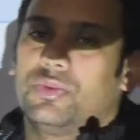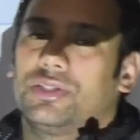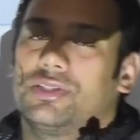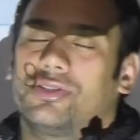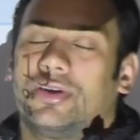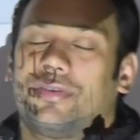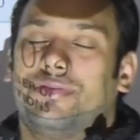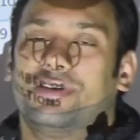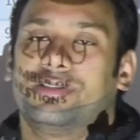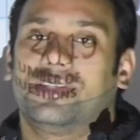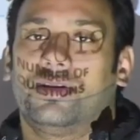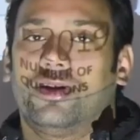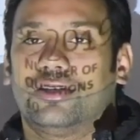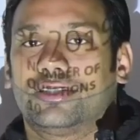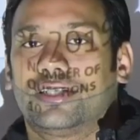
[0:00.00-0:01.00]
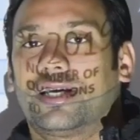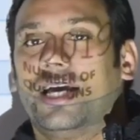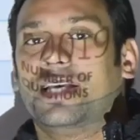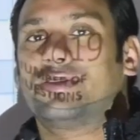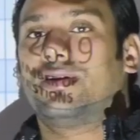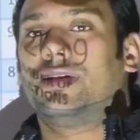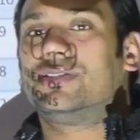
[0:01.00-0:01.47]
which is your fuzzy logic
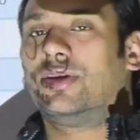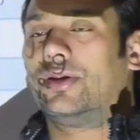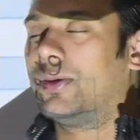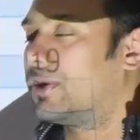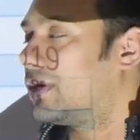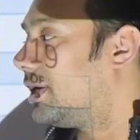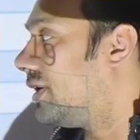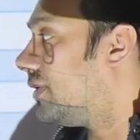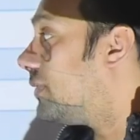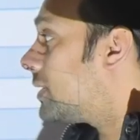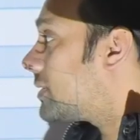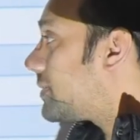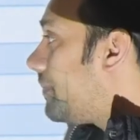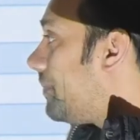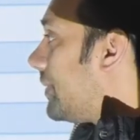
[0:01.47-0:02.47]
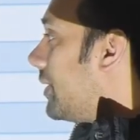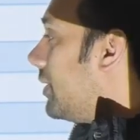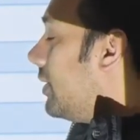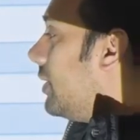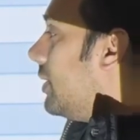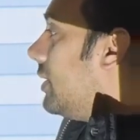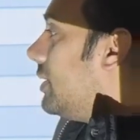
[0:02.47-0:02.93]
as well as your neural networks,
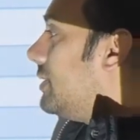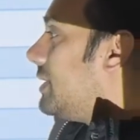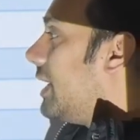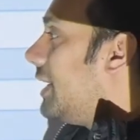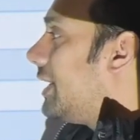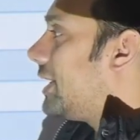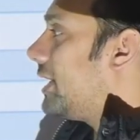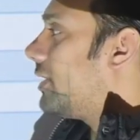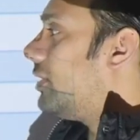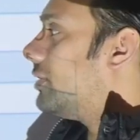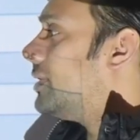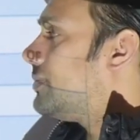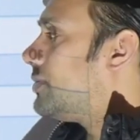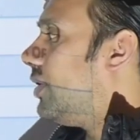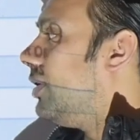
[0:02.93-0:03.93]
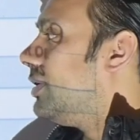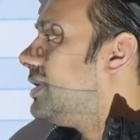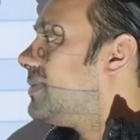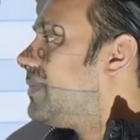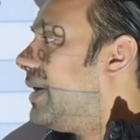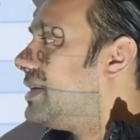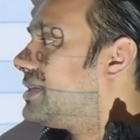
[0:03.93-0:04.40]
genetic algorithms. All
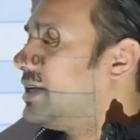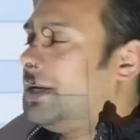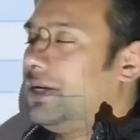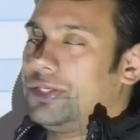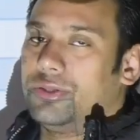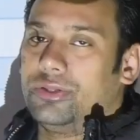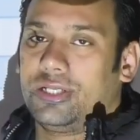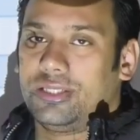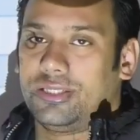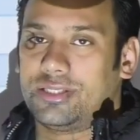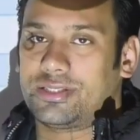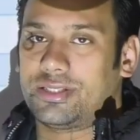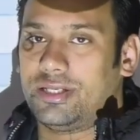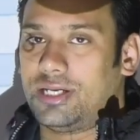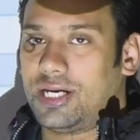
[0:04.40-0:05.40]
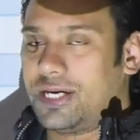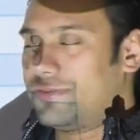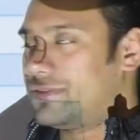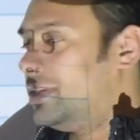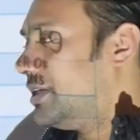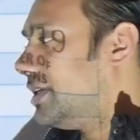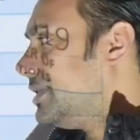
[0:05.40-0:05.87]
these parts are included in this
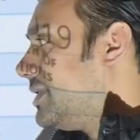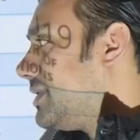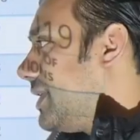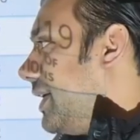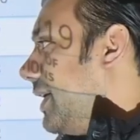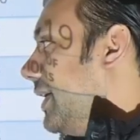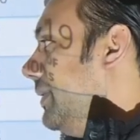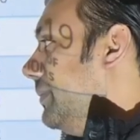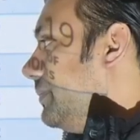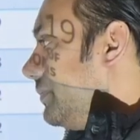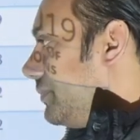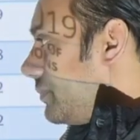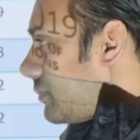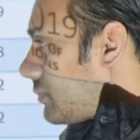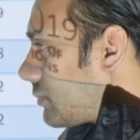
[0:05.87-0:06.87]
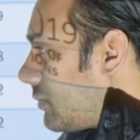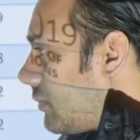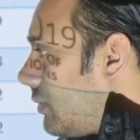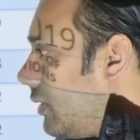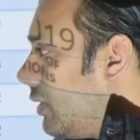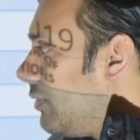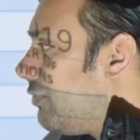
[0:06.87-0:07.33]
artificial intelligence AI.
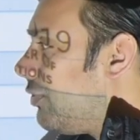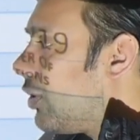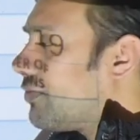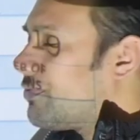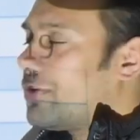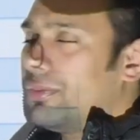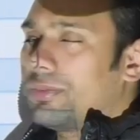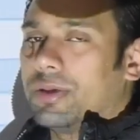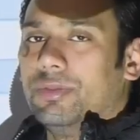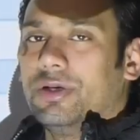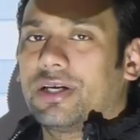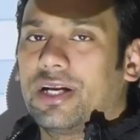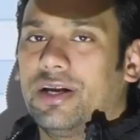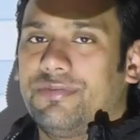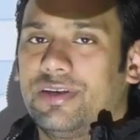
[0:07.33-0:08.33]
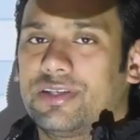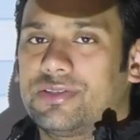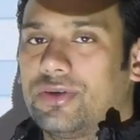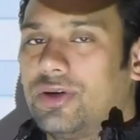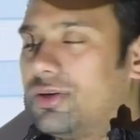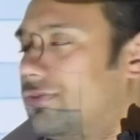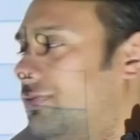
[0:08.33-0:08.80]
From computer graphics
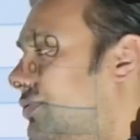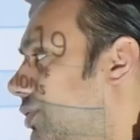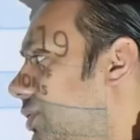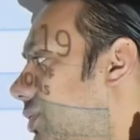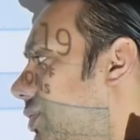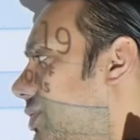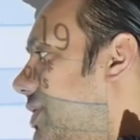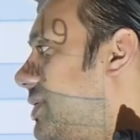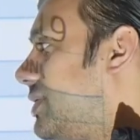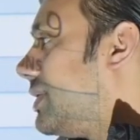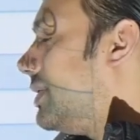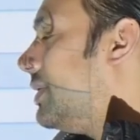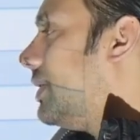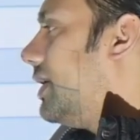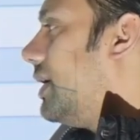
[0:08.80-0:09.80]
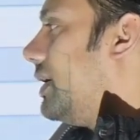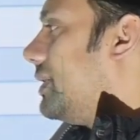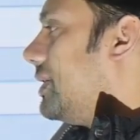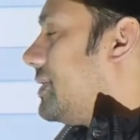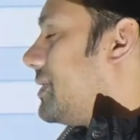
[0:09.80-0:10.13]
you got 4 questions at